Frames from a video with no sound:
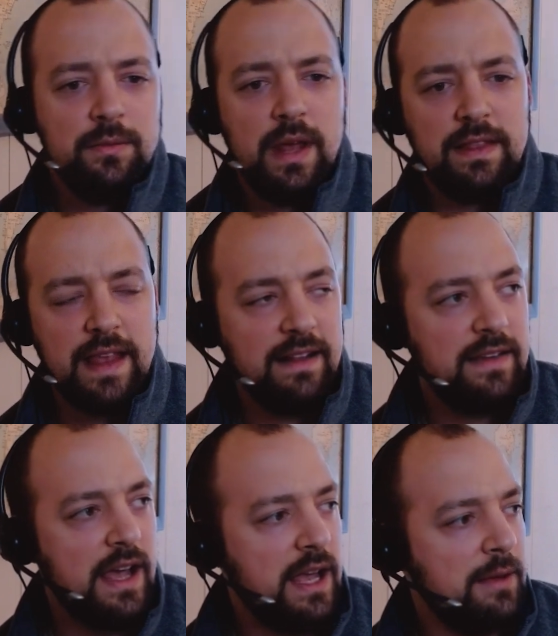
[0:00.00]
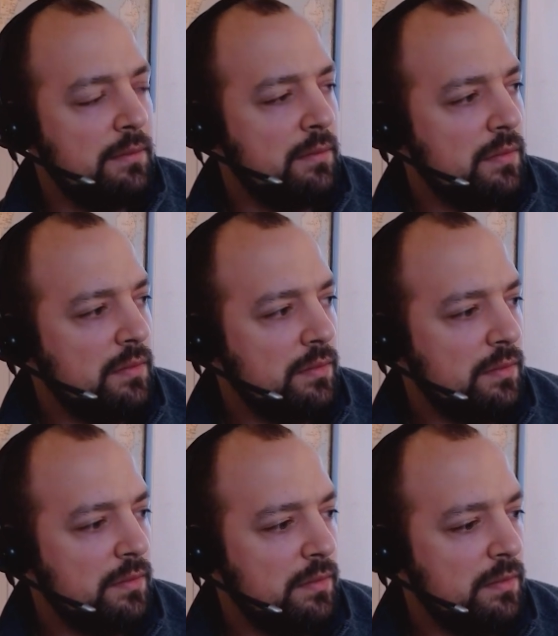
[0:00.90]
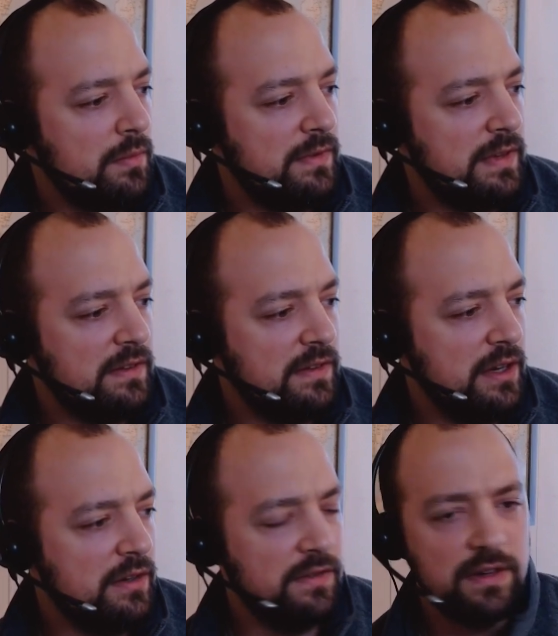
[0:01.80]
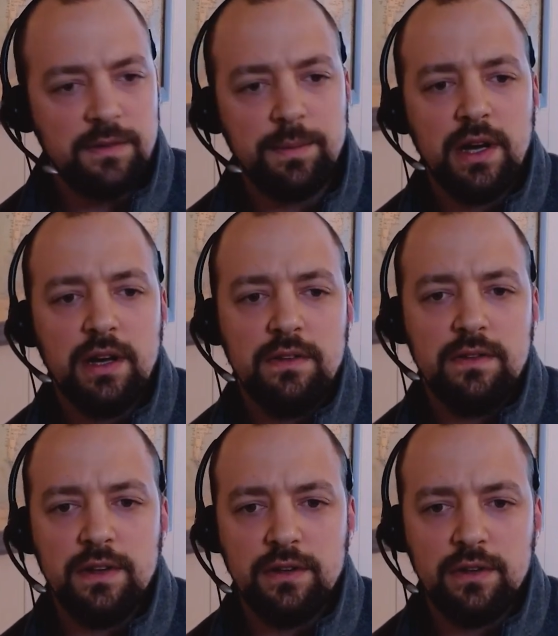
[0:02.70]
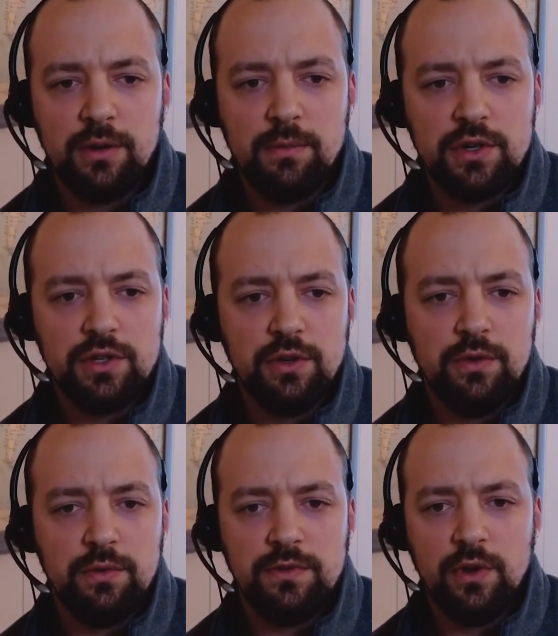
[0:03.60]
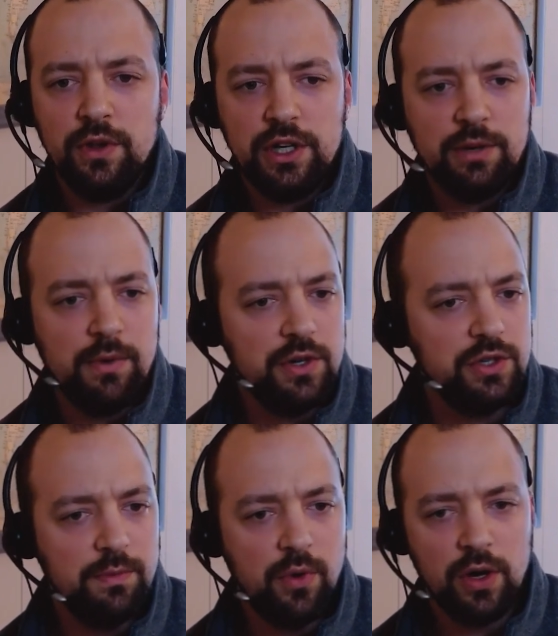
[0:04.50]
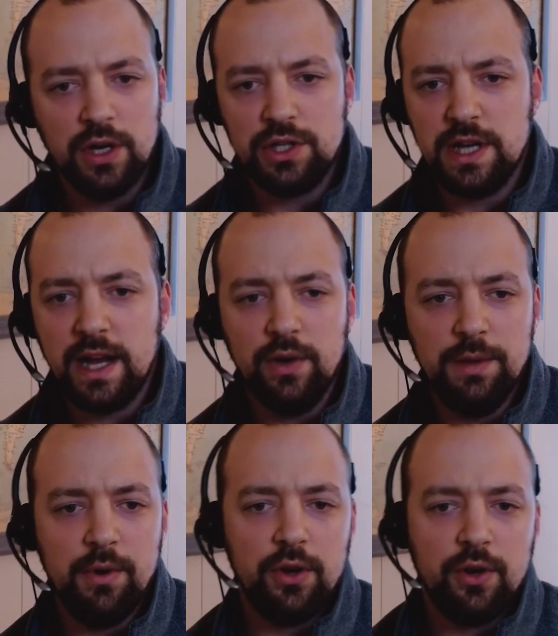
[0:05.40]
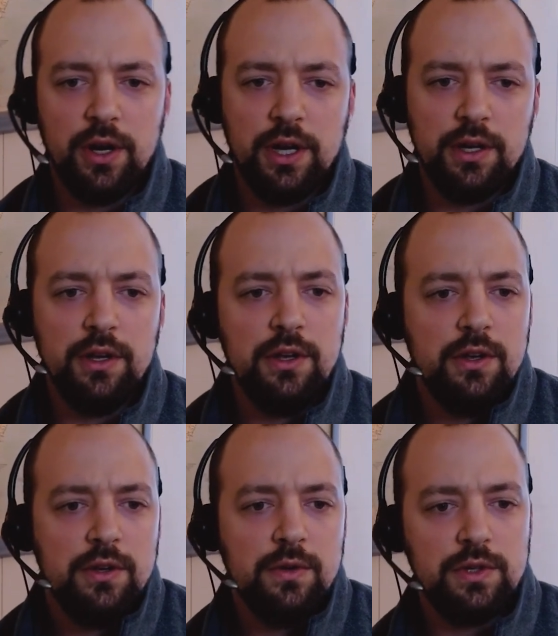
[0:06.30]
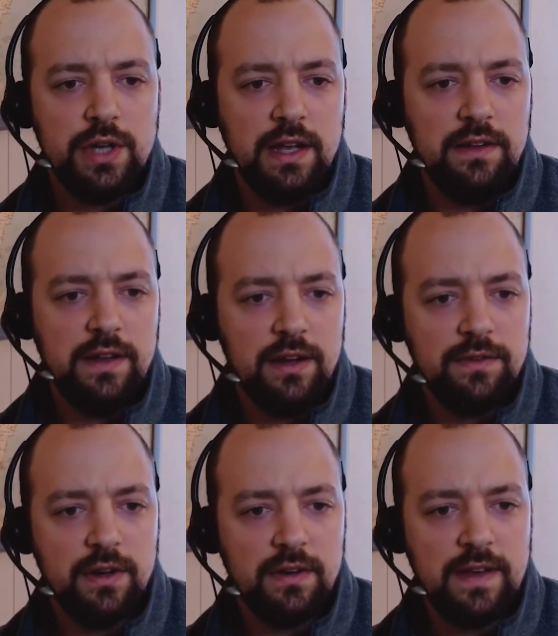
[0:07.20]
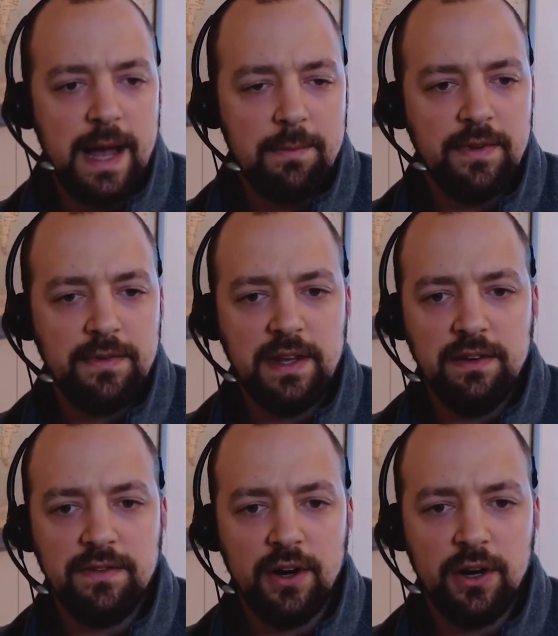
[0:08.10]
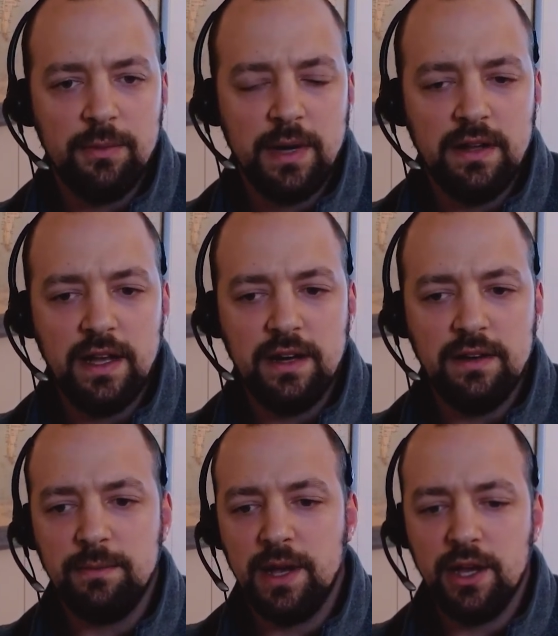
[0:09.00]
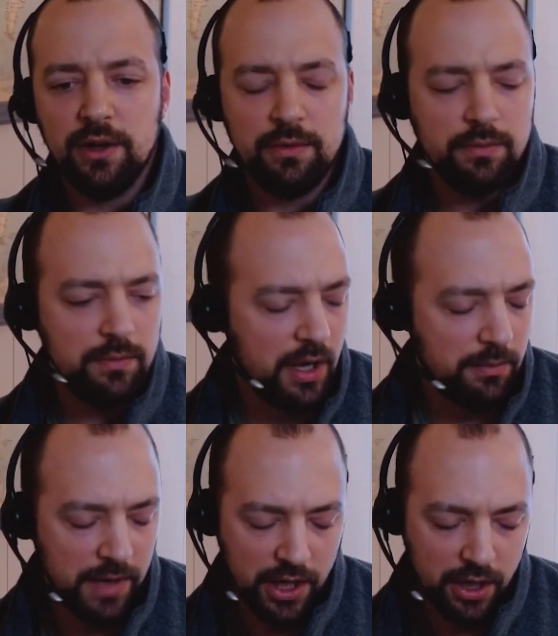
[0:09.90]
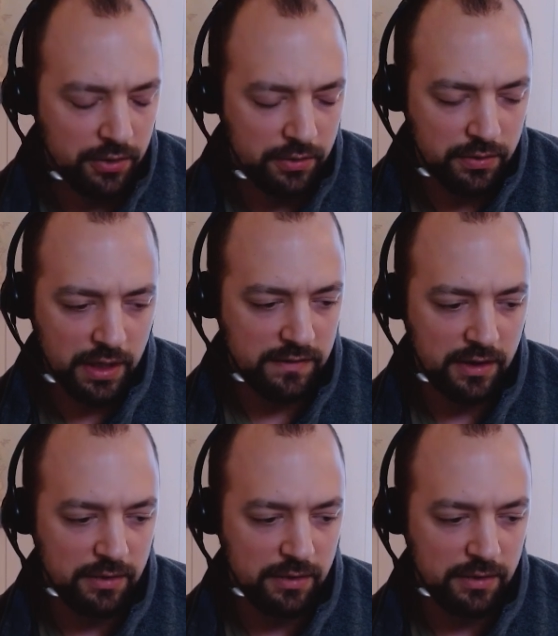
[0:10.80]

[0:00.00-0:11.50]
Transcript: at that time, 6 years of experience in solely commercial mortgage and equity brokering, which I had done for a top 15 firm. I'd done it for on my own as